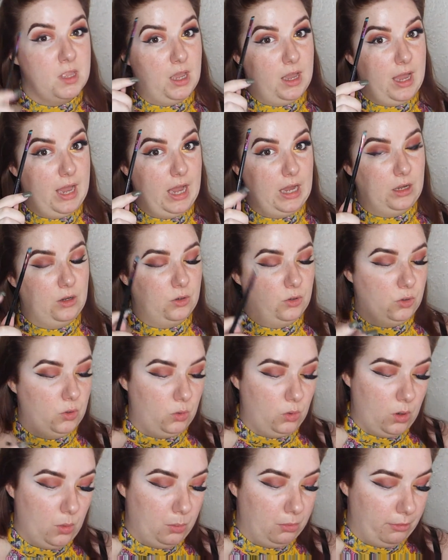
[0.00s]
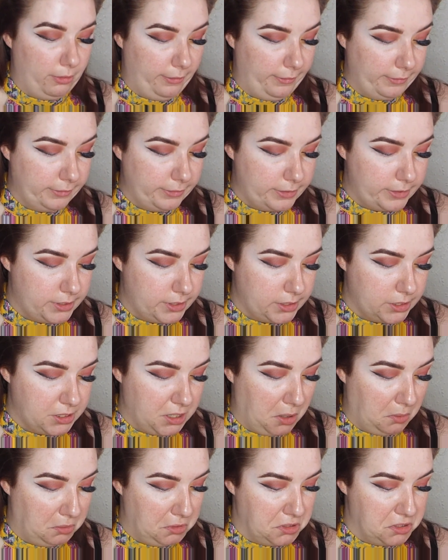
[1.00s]
angle brush,
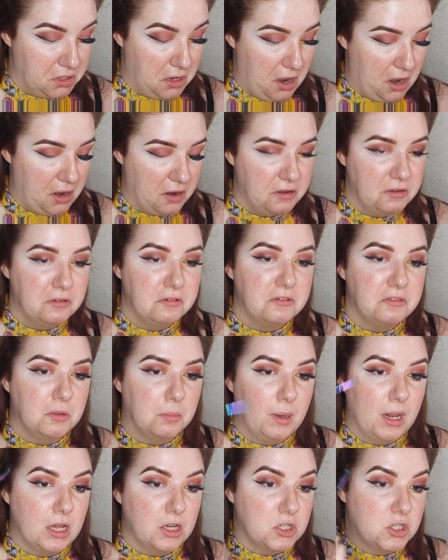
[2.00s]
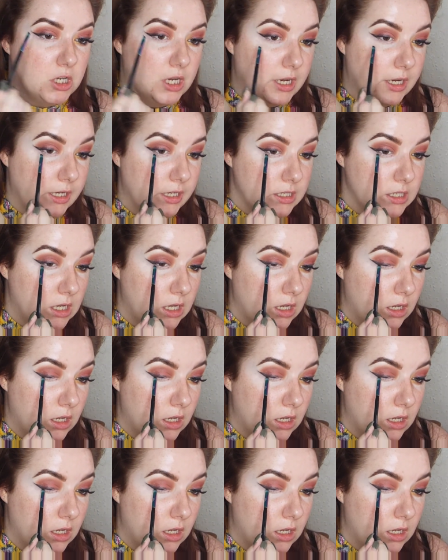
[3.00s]
shall we say, the black shade,